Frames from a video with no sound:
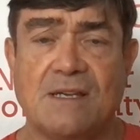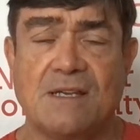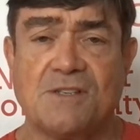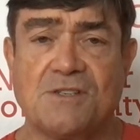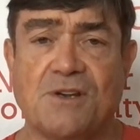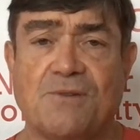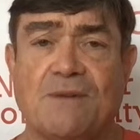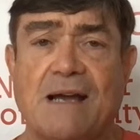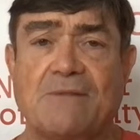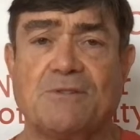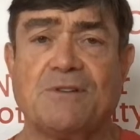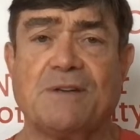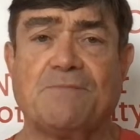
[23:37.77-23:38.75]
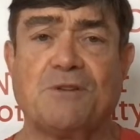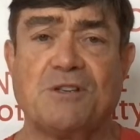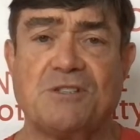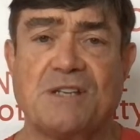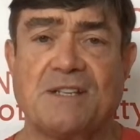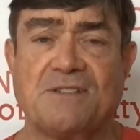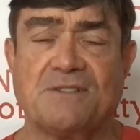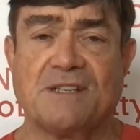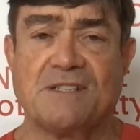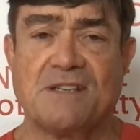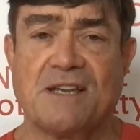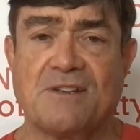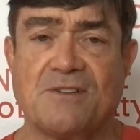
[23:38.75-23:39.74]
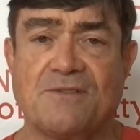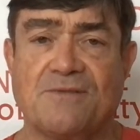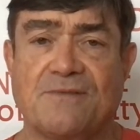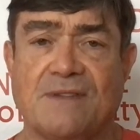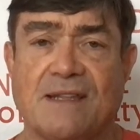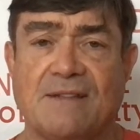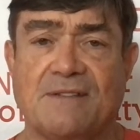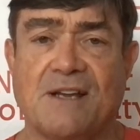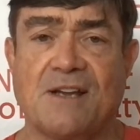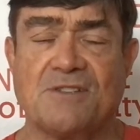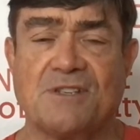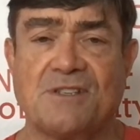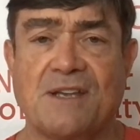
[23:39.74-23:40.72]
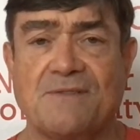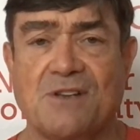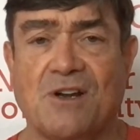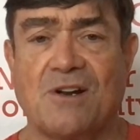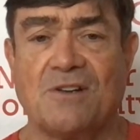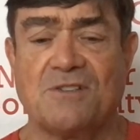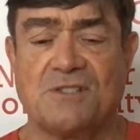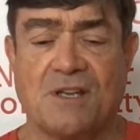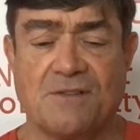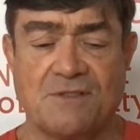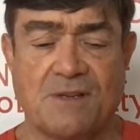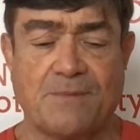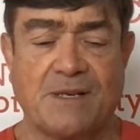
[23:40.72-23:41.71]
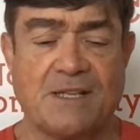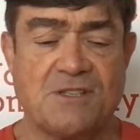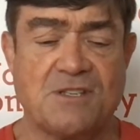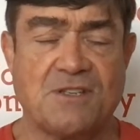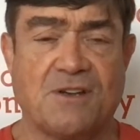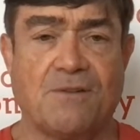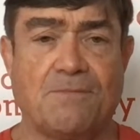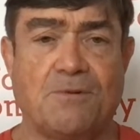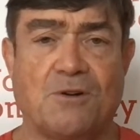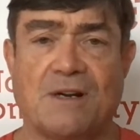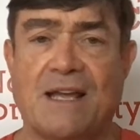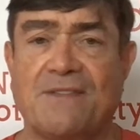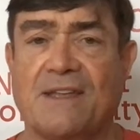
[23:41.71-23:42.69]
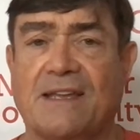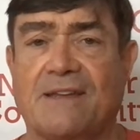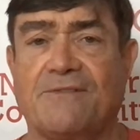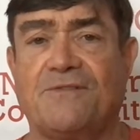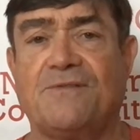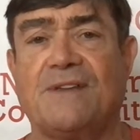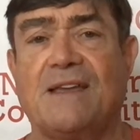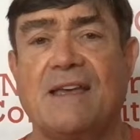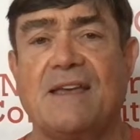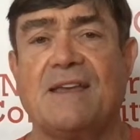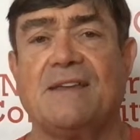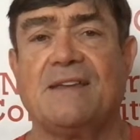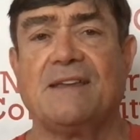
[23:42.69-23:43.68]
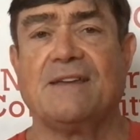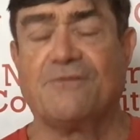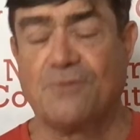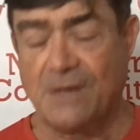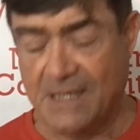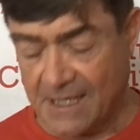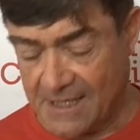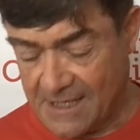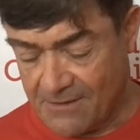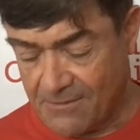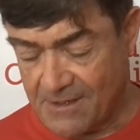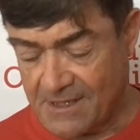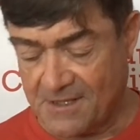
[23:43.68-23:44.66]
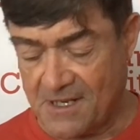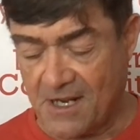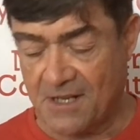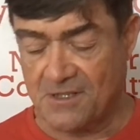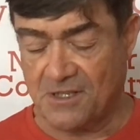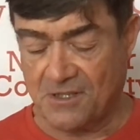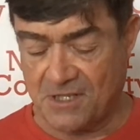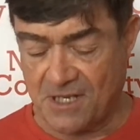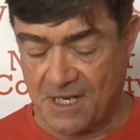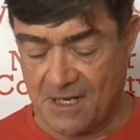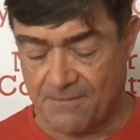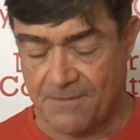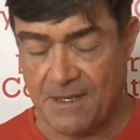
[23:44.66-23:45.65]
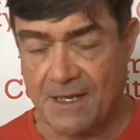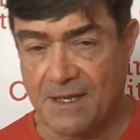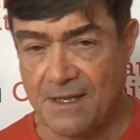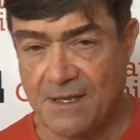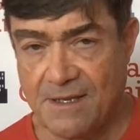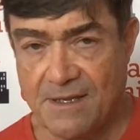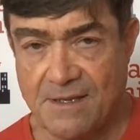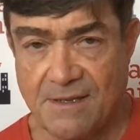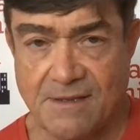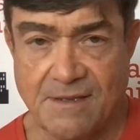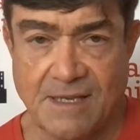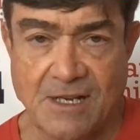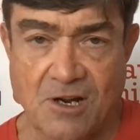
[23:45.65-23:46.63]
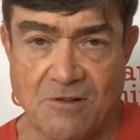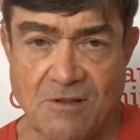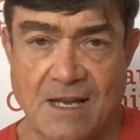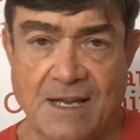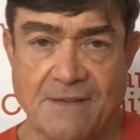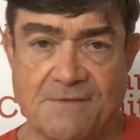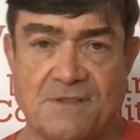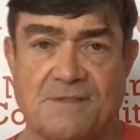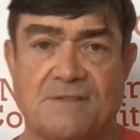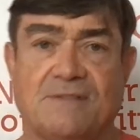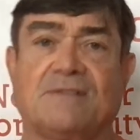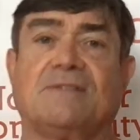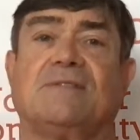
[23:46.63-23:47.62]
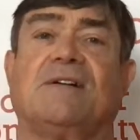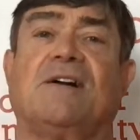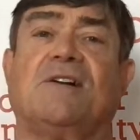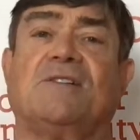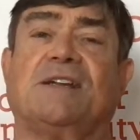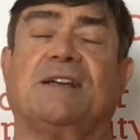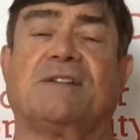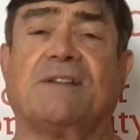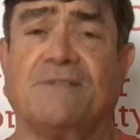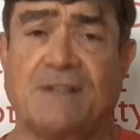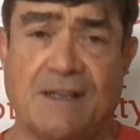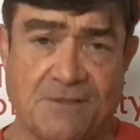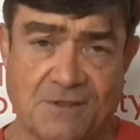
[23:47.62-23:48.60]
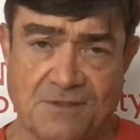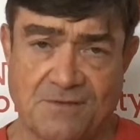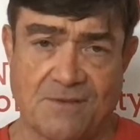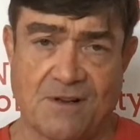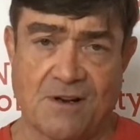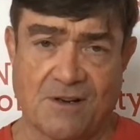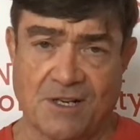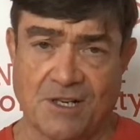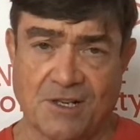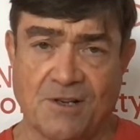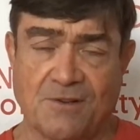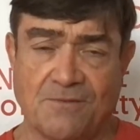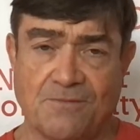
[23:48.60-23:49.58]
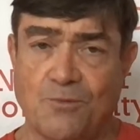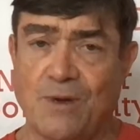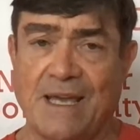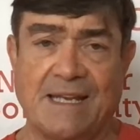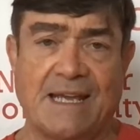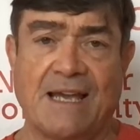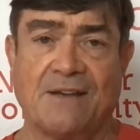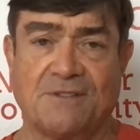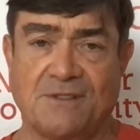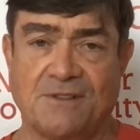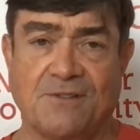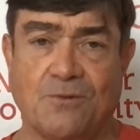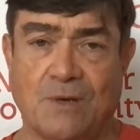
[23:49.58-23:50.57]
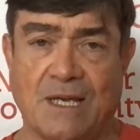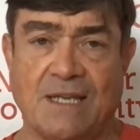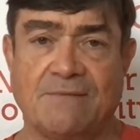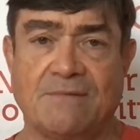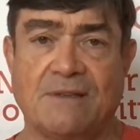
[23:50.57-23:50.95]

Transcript: So I really appreciate you listening. I know toxic shame is a hard subject, but it's so important. I think if we could get rid of toxic shame in our lives, our addictive levels are going to go way down to away.